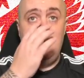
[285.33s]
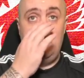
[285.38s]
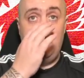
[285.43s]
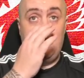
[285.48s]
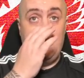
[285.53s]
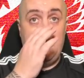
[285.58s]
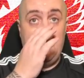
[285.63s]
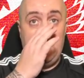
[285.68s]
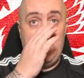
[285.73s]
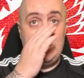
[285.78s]

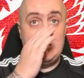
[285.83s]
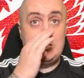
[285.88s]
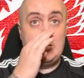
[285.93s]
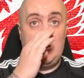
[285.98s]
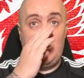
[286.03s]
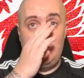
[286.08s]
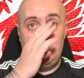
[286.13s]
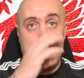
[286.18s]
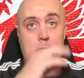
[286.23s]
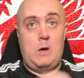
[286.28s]
But I
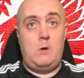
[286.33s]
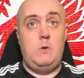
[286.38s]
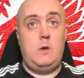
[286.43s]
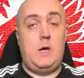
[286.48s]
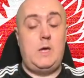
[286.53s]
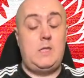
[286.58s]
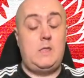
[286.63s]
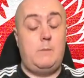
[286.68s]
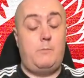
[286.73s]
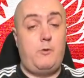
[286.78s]
also don't
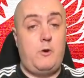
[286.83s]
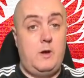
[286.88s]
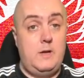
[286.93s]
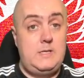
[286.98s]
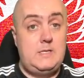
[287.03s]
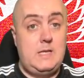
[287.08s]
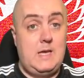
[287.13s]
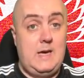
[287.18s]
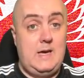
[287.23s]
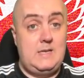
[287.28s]
like the
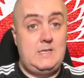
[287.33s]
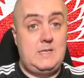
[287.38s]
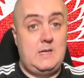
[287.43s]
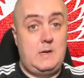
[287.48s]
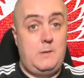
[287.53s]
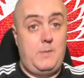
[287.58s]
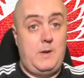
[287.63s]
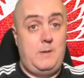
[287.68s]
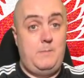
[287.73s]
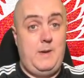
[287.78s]
price tags that
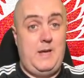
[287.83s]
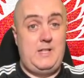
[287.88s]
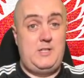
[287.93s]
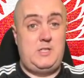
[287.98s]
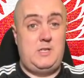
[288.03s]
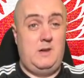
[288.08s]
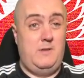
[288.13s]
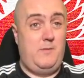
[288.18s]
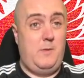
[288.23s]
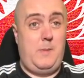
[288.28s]
are being
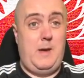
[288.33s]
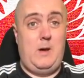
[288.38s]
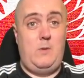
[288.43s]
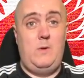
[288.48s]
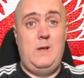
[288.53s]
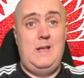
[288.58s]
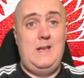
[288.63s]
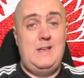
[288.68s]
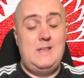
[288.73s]
mentioned of about